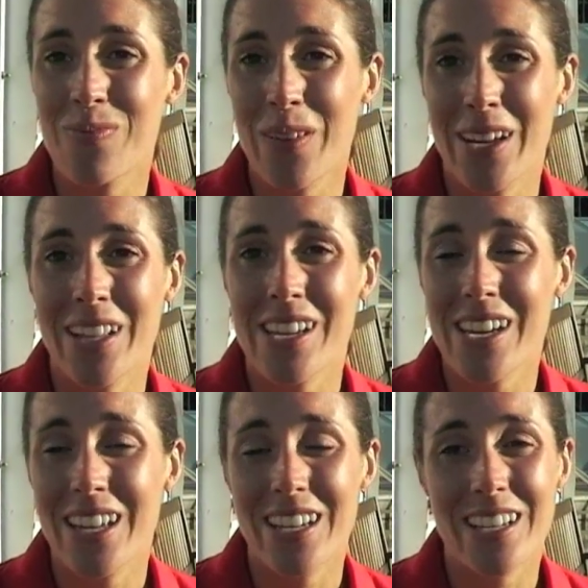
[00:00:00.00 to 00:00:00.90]
Well,
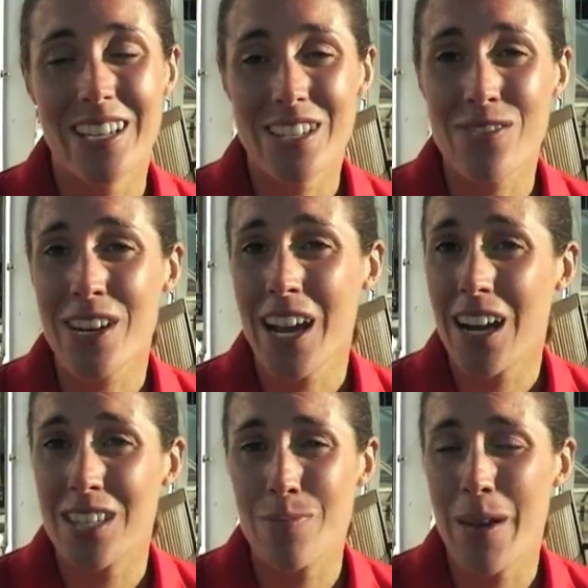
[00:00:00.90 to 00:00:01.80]
it's really
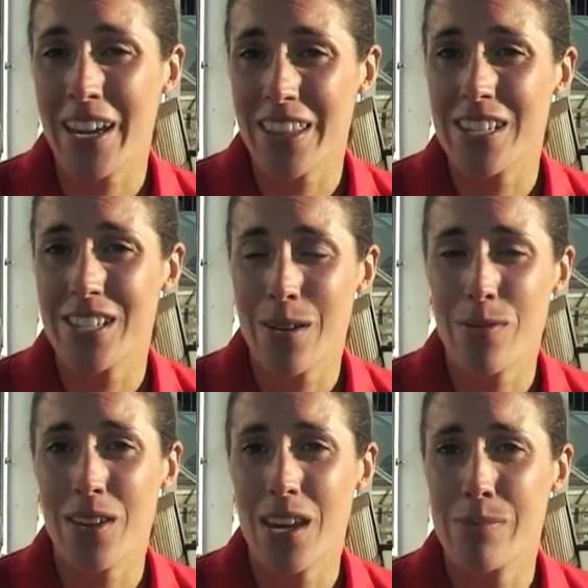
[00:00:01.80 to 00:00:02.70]
hard to pick at this time
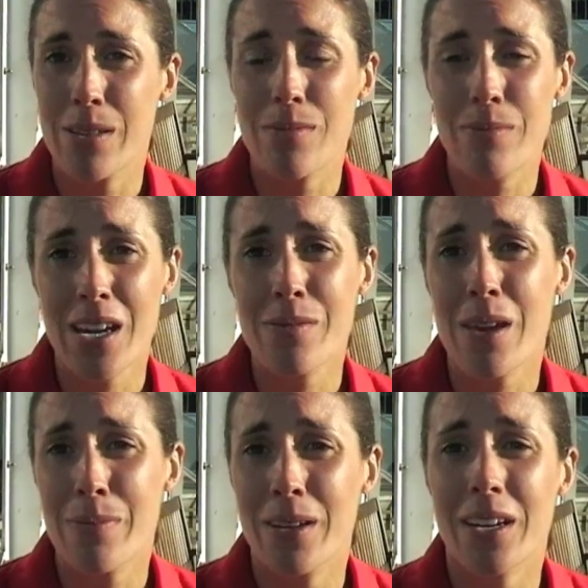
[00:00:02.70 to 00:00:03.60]
of year, but the main
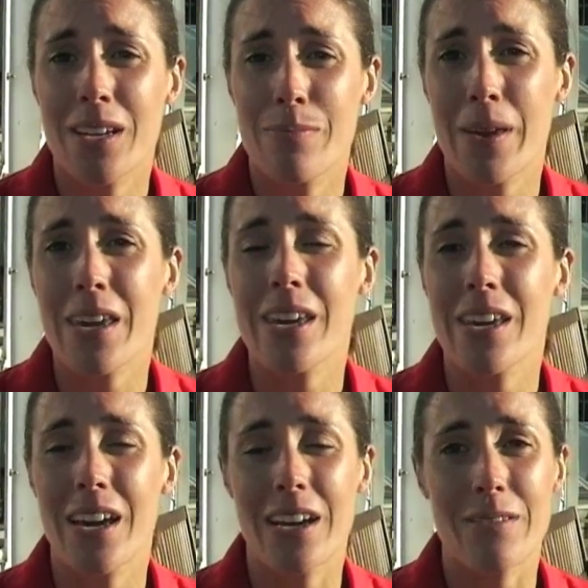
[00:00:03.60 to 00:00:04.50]
people are going to
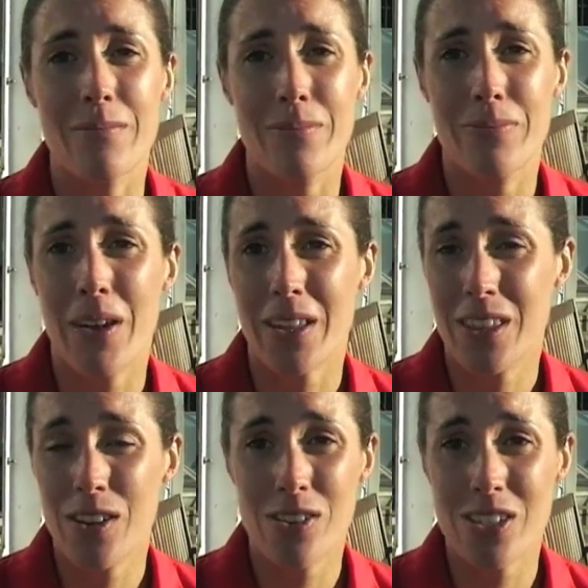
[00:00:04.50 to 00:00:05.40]
be
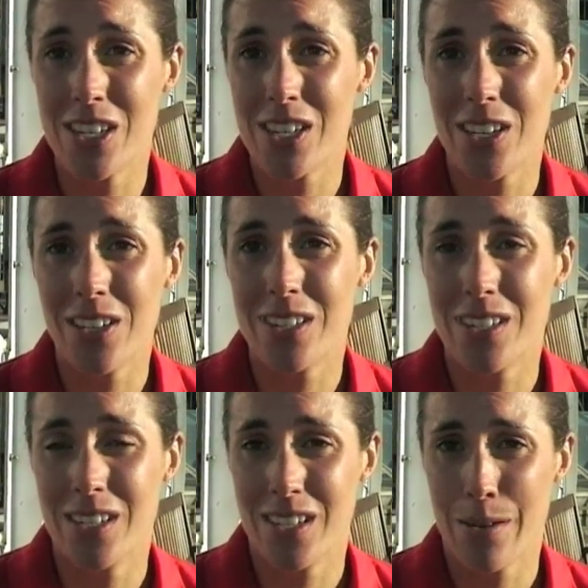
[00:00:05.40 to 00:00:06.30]
the Aussie girls.
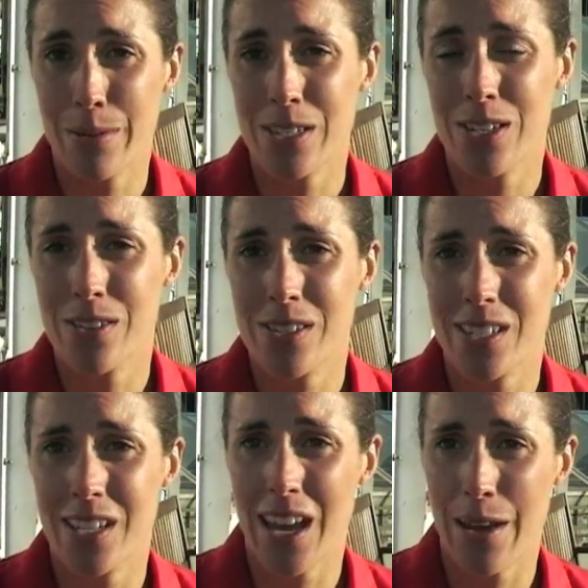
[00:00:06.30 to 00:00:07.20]
There's Emma
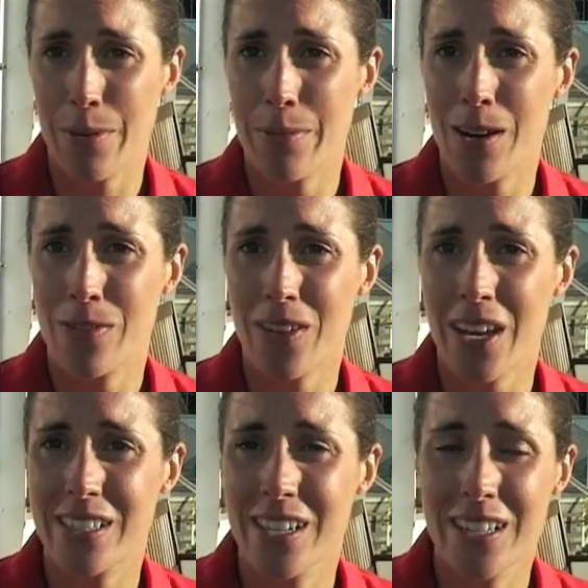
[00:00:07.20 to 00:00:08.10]
Snowsill, Emma
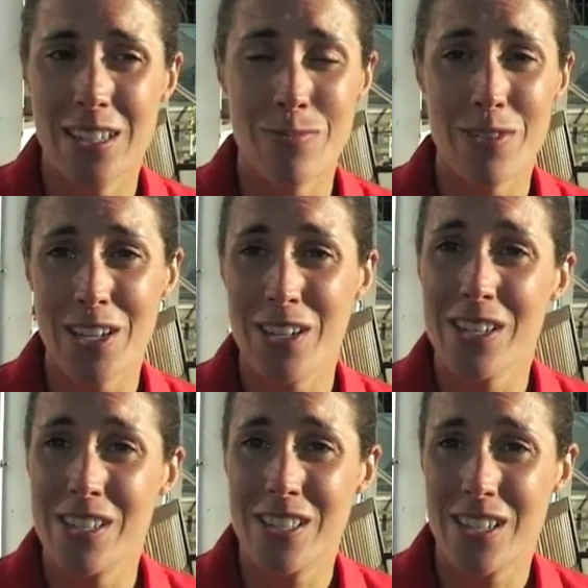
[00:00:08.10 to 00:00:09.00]
Moffat, some really
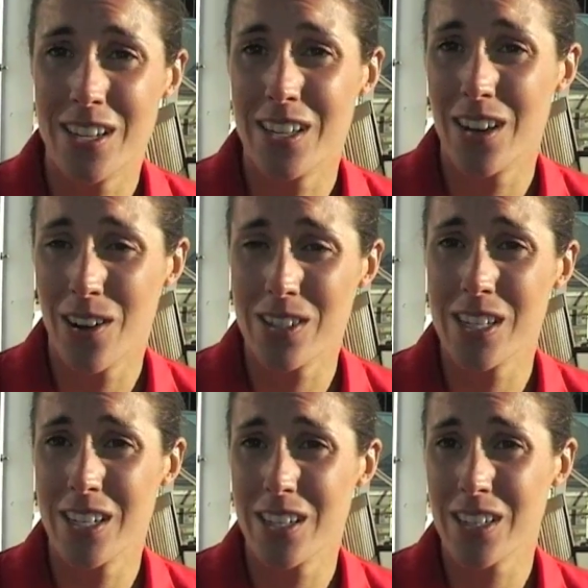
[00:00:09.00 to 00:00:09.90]
good
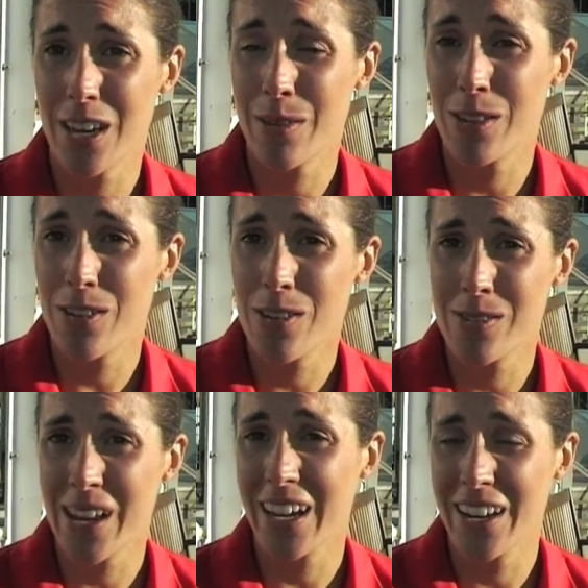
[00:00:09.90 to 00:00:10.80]
Aussie girls coming through
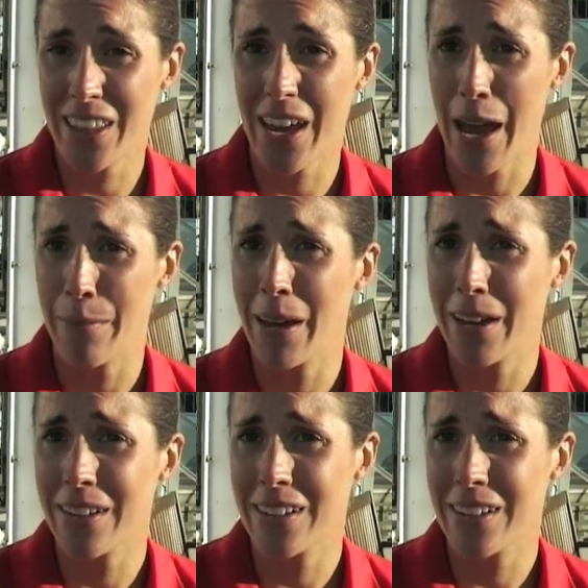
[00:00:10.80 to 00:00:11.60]
as well. Another Emma